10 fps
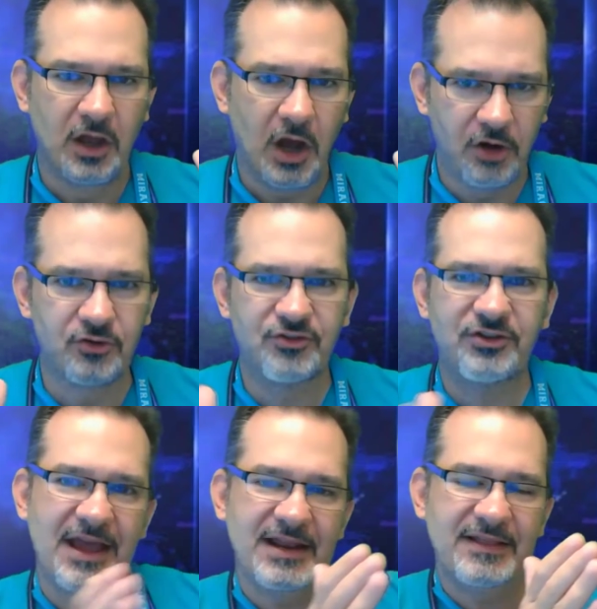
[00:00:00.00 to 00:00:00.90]

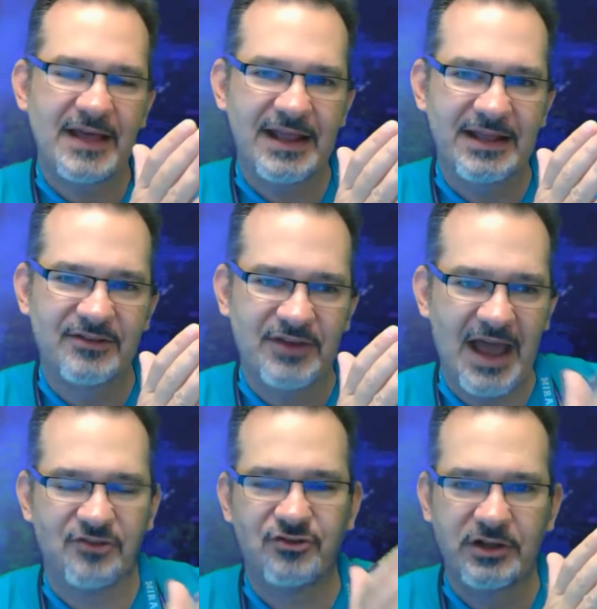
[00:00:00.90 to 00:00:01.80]
Understanding that it's
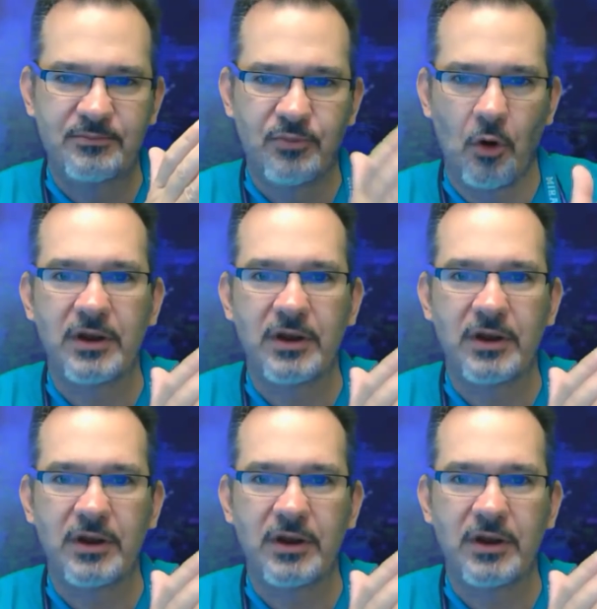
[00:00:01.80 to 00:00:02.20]
actually broken